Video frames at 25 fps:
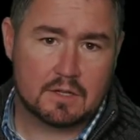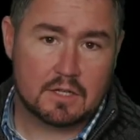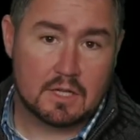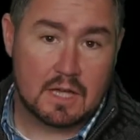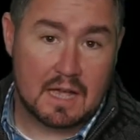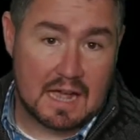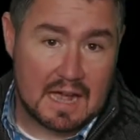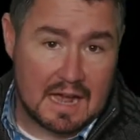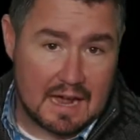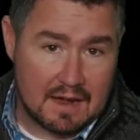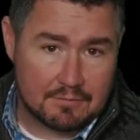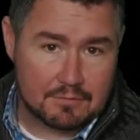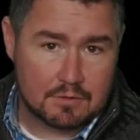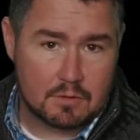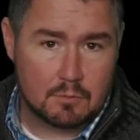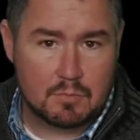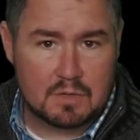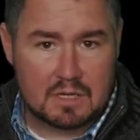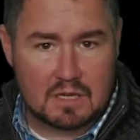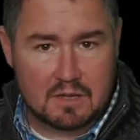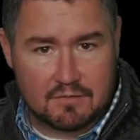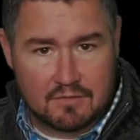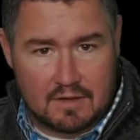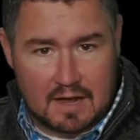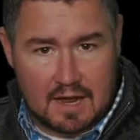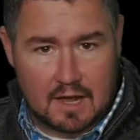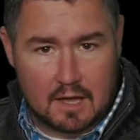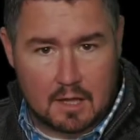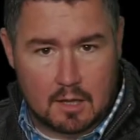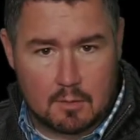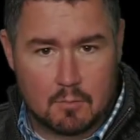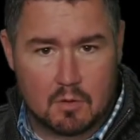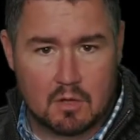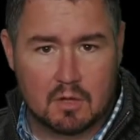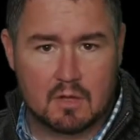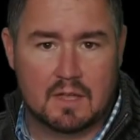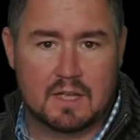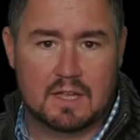you have to be
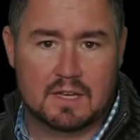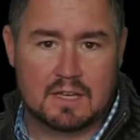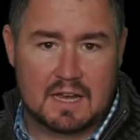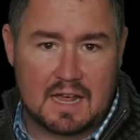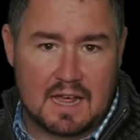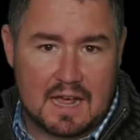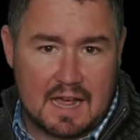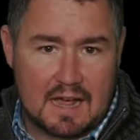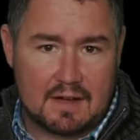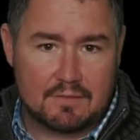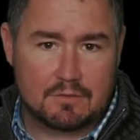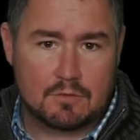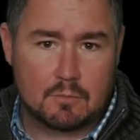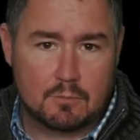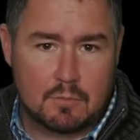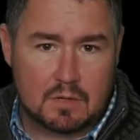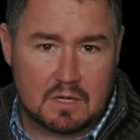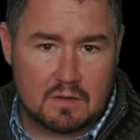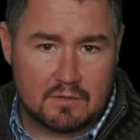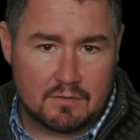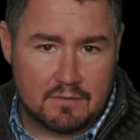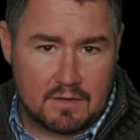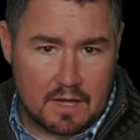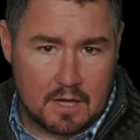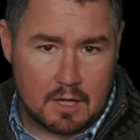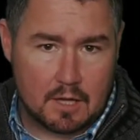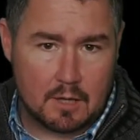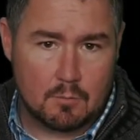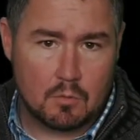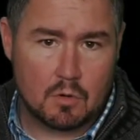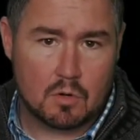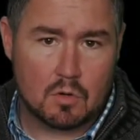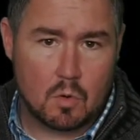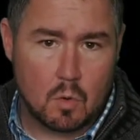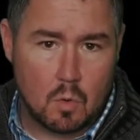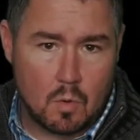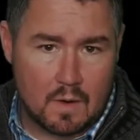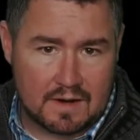available, and you have to be available
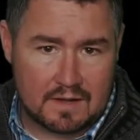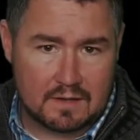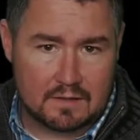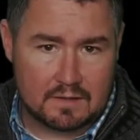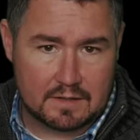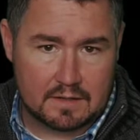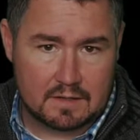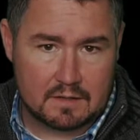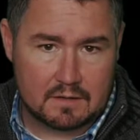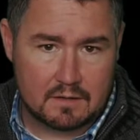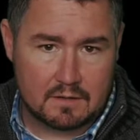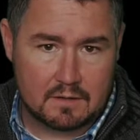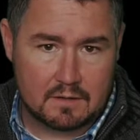quickly.